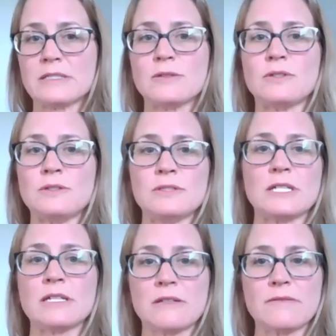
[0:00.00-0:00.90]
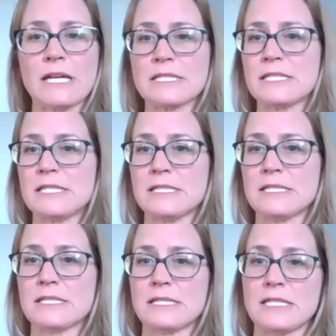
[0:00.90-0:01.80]
So using the
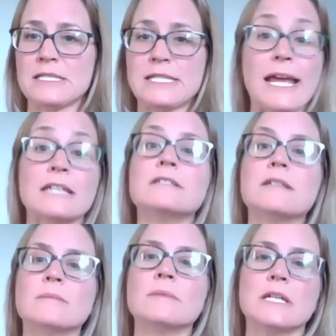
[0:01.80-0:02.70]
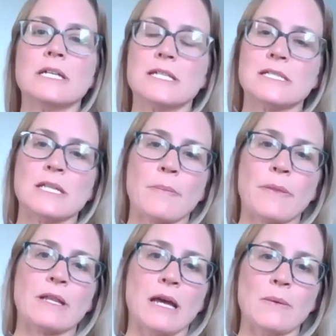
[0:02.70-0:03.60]
vaccines in tandem is
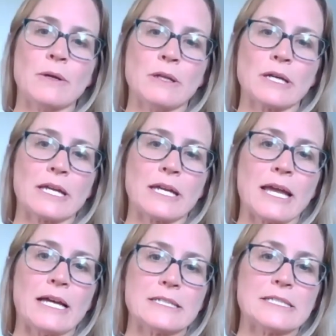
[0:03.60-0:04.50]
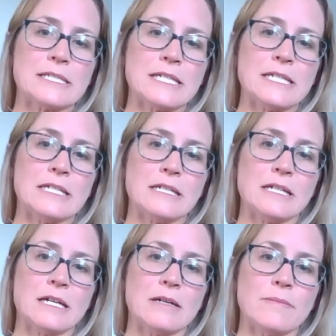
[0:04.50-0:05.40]
something that we're looking at to see
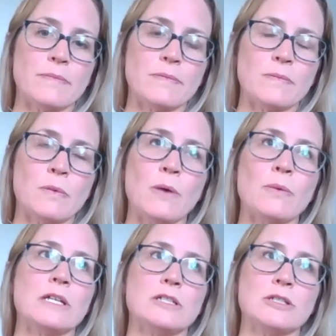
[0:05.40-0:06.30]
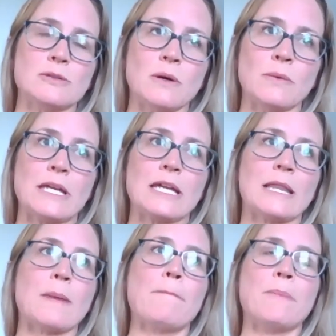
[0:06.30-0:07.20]
what we can do, what we can
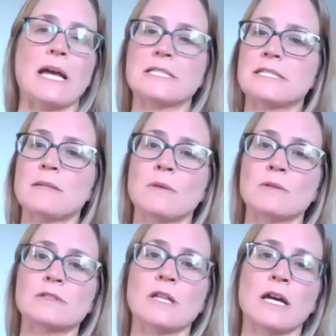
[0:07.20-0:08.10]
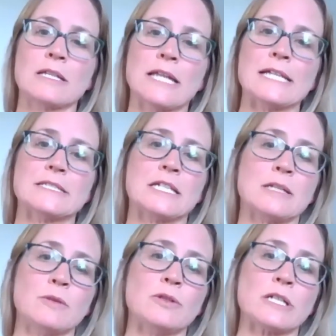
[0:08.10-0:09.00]
get the best and most long-lasting
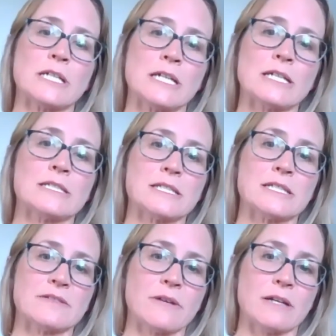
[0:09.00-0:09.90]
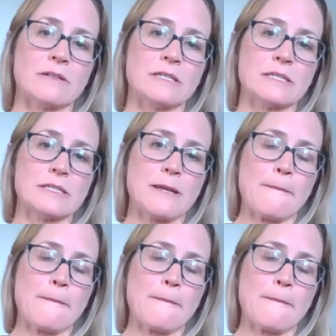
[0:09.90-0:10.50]
immunity against this virus.